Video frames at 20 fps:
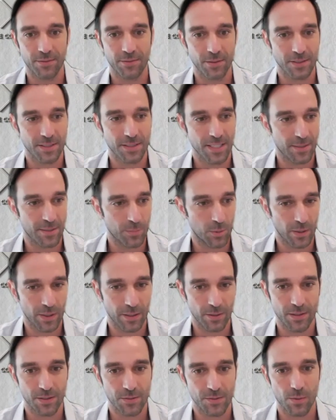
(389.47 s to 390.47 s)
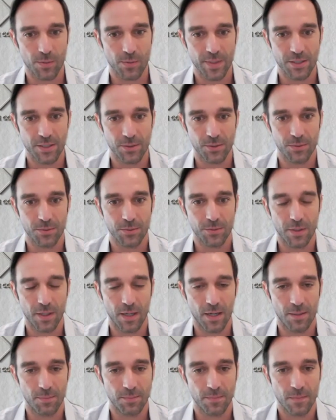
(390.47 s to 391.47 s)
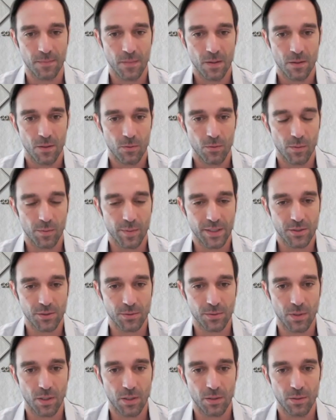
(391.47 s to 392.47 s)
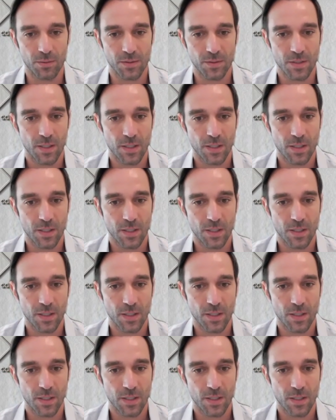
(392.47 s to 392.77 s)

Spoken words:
for example, areas where we do loans.